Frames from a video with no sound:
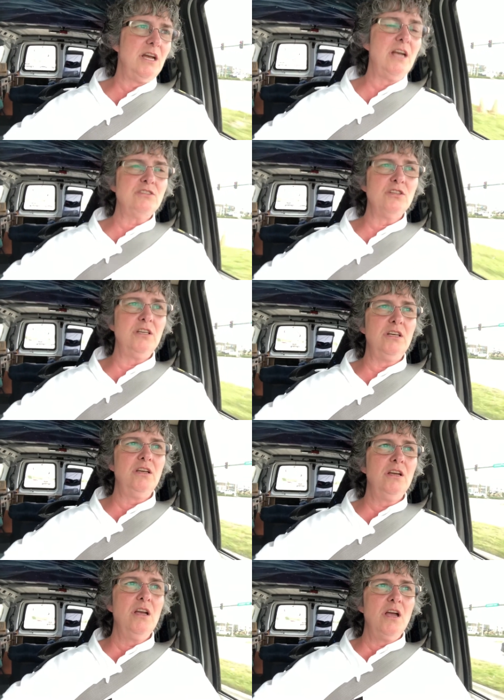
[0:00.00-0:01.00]
Actually,
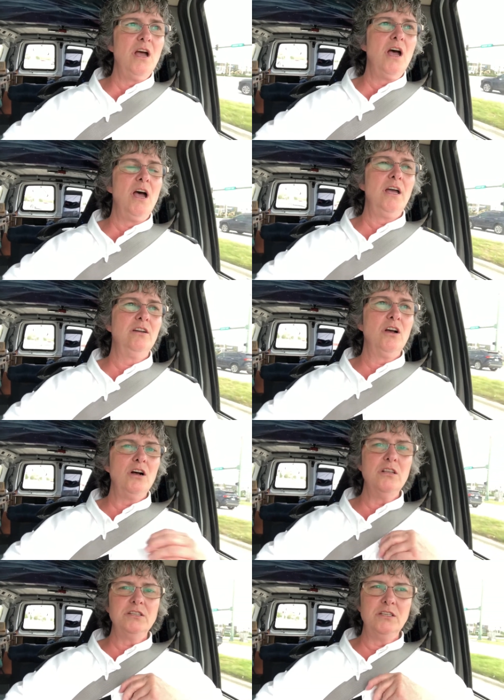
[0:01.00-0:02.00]
I had
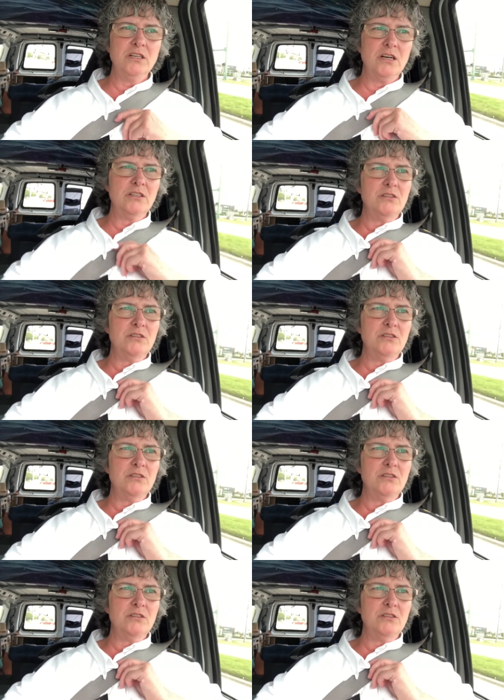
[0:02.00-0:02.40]
called and talked